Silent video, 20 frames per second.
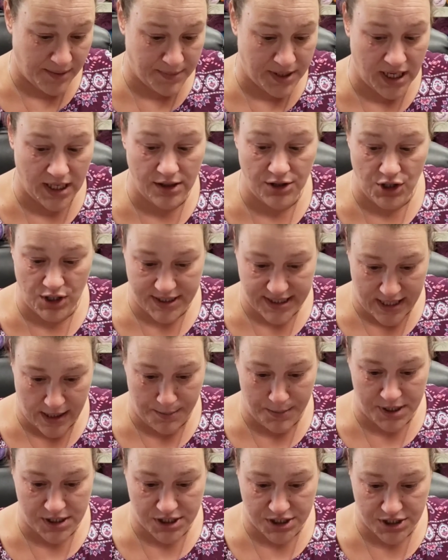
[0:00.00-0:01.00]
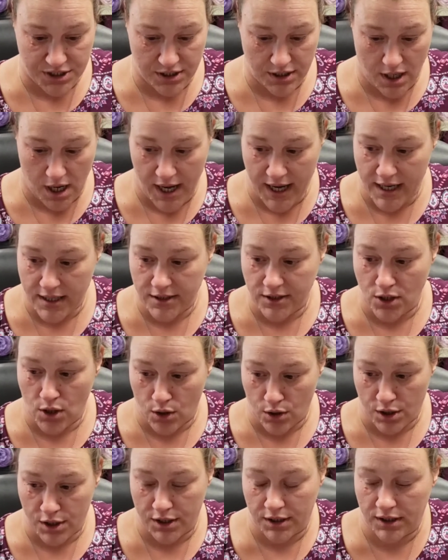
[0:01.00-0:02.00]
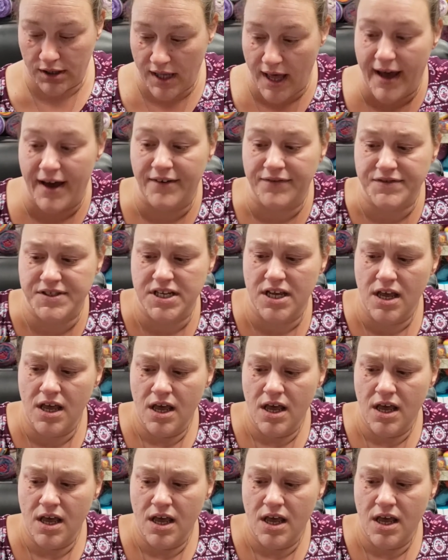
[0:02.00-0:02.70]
and I looked how much I had yarn left.